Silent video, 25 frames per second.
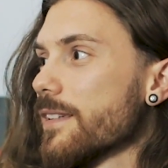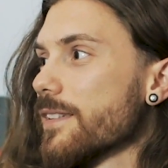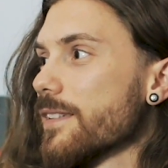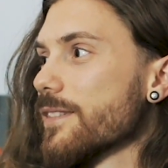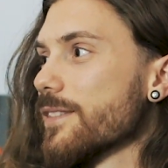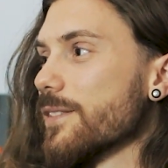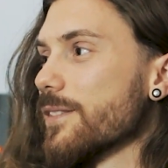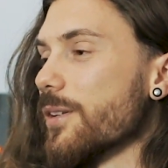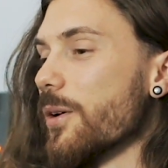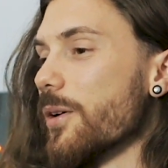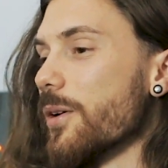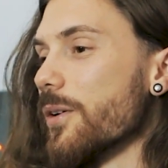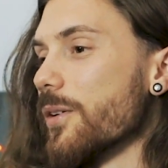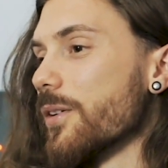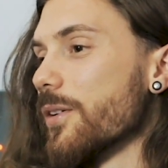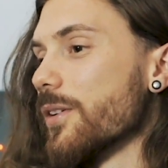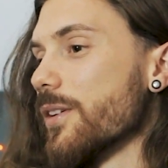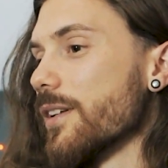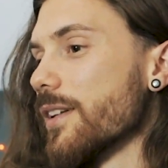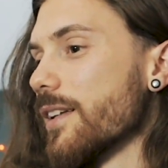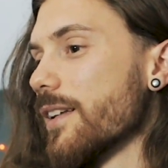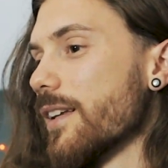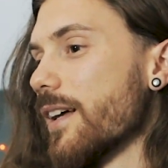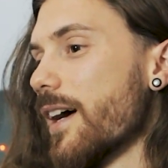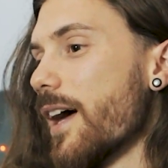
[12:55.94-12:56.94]
So
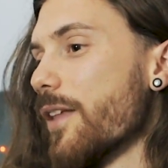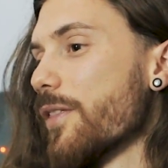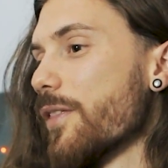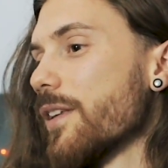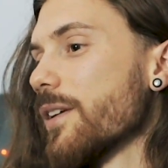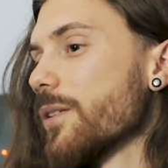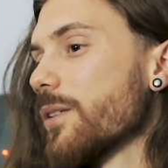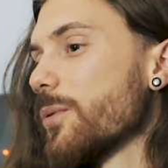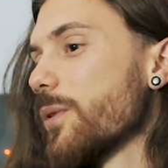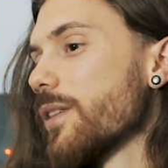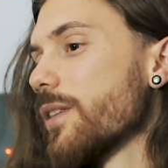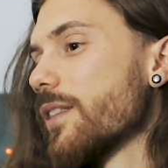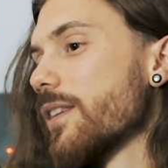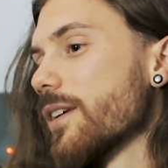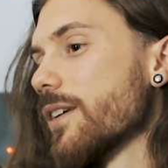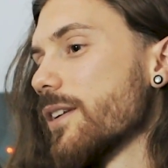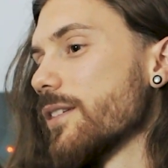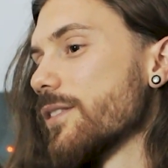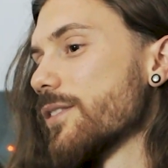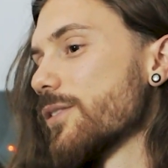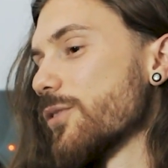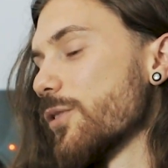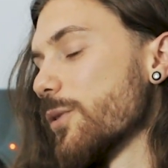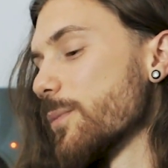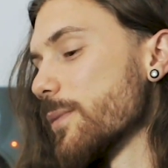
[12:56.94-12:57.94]
I think with the
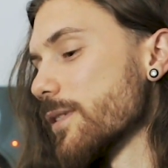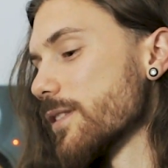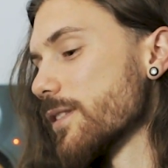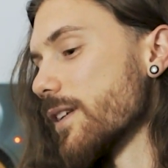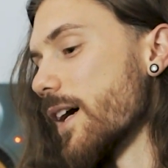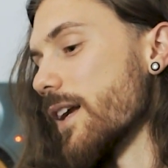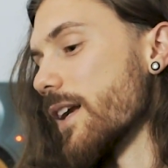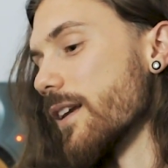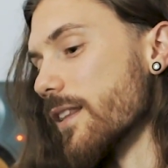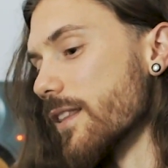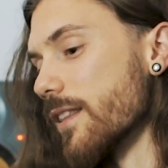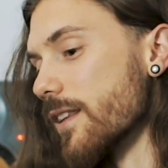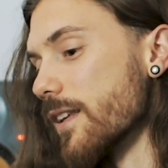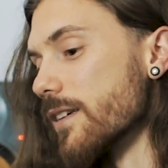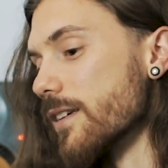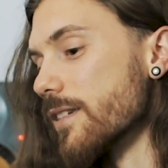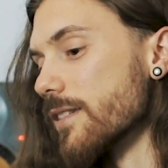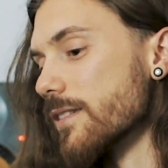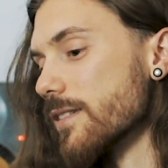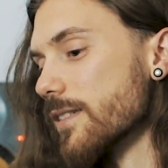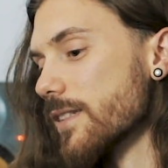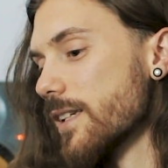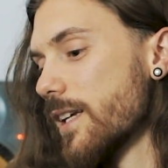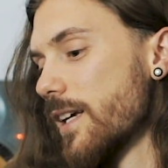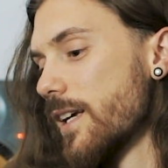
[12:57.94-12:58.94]
consumer side of
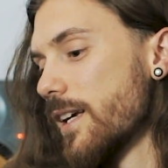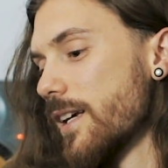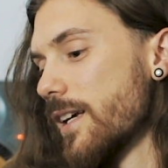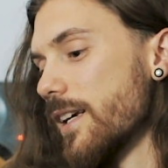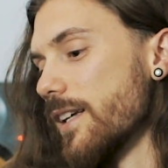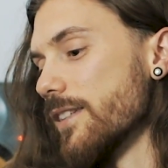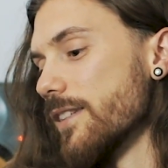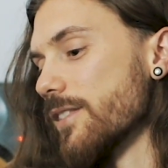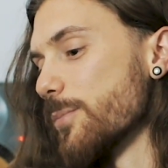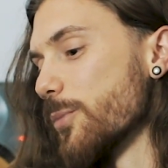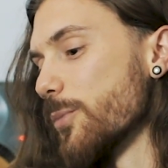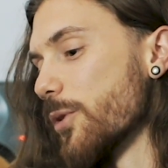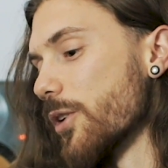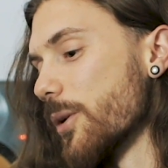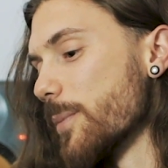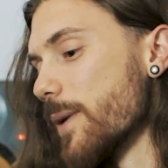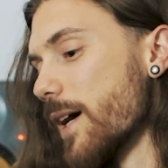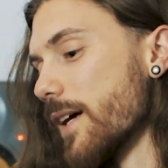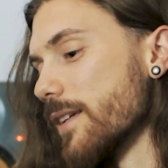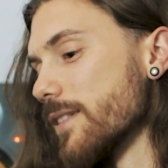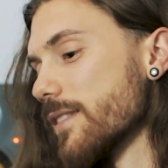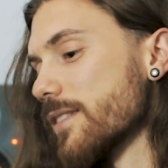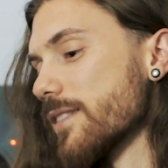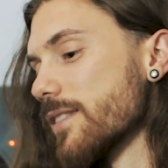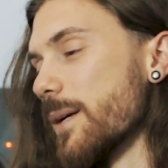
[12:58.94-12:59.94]
things, it's more
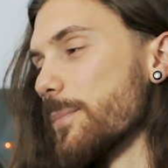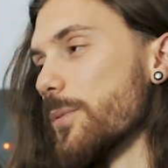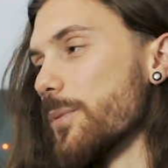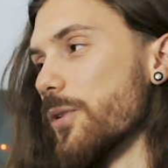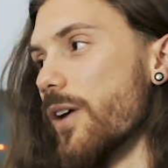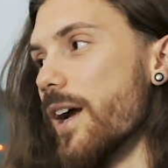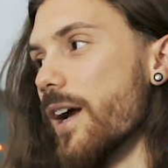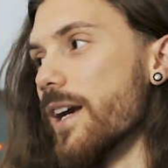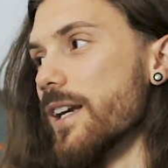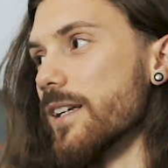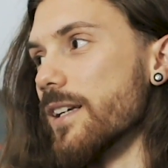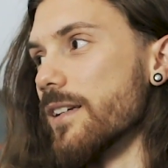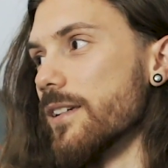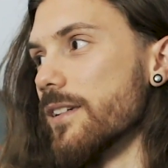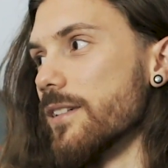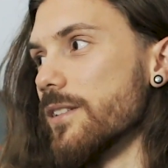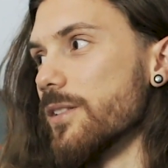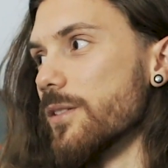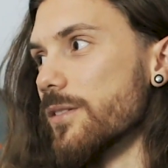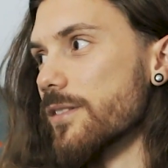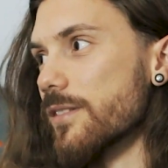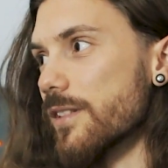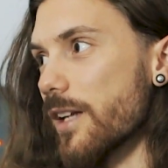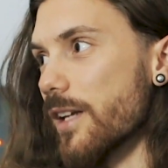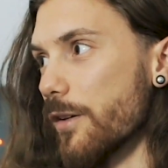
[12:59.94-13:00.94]
about separating
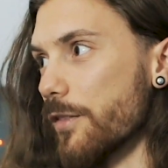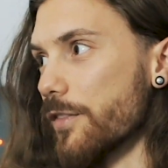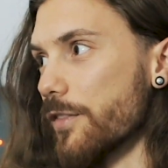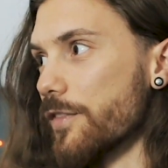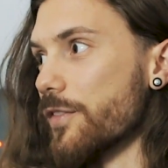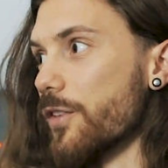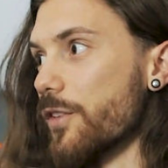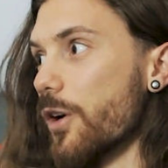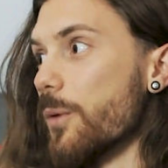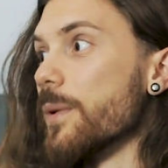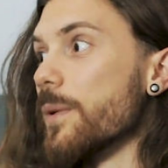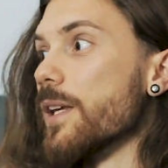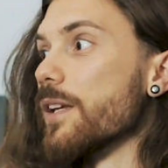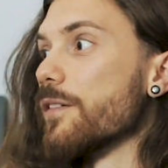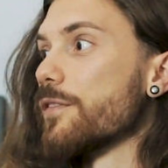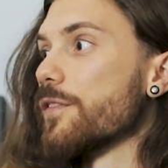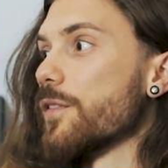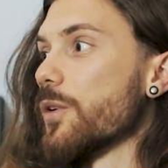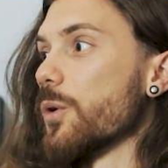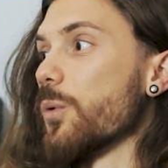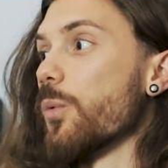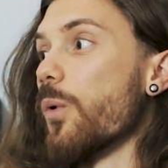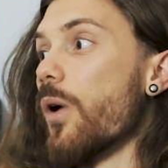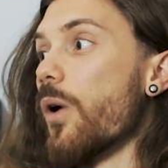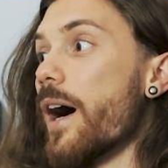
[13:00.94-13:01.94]
yourself from it
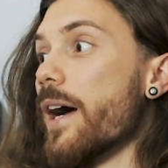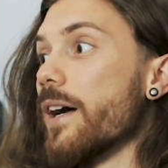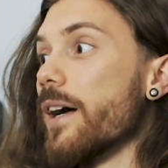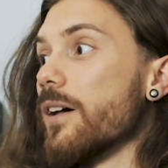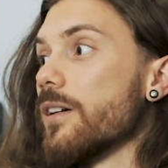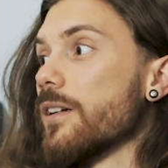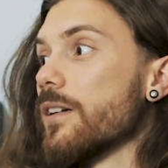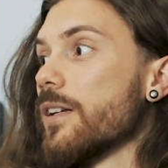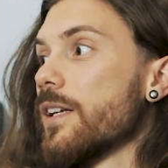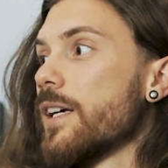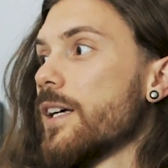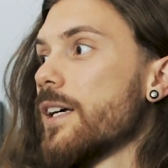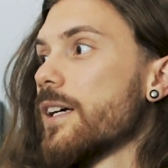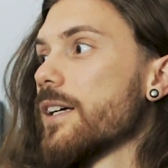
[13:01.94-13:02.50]
for a while.